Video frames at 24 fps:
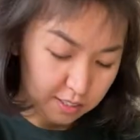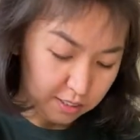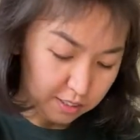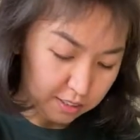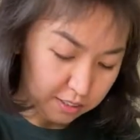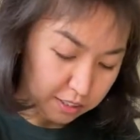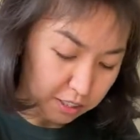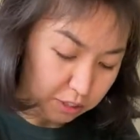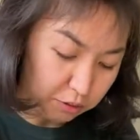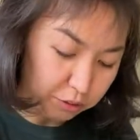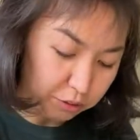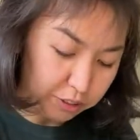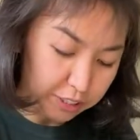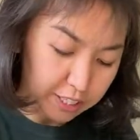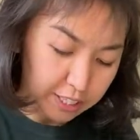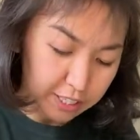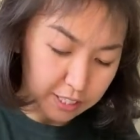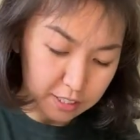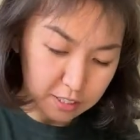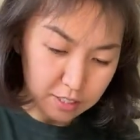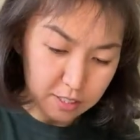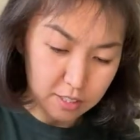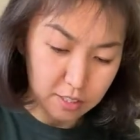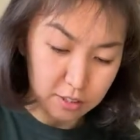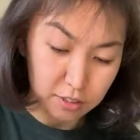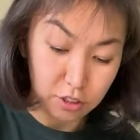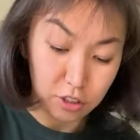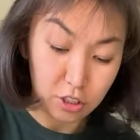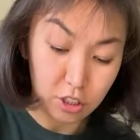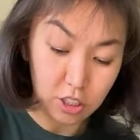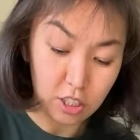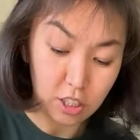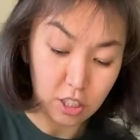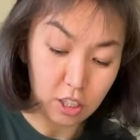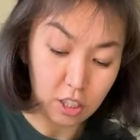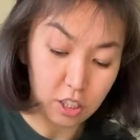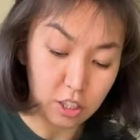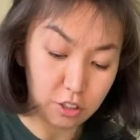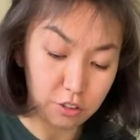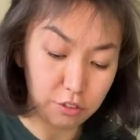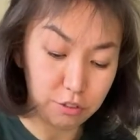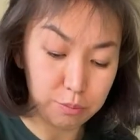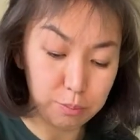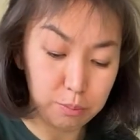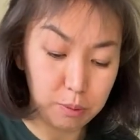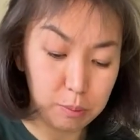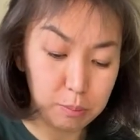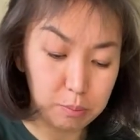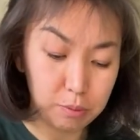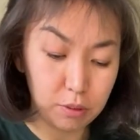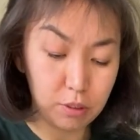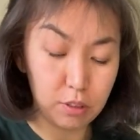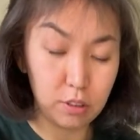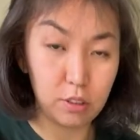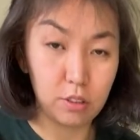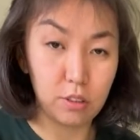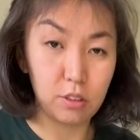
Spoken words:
nowadays not a lot of people